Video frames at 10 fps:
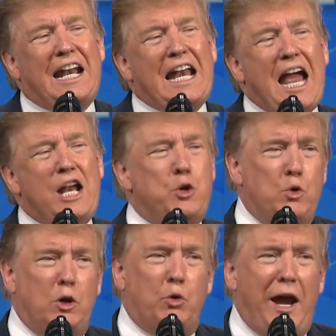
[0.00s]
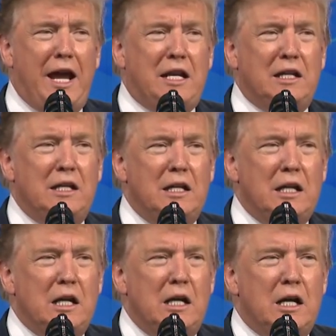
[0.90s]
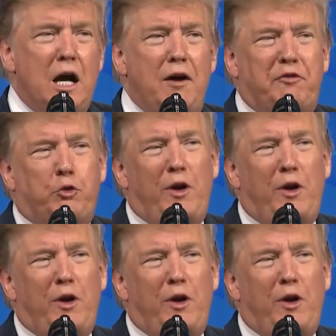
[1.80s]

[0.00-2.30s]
at an annual rate of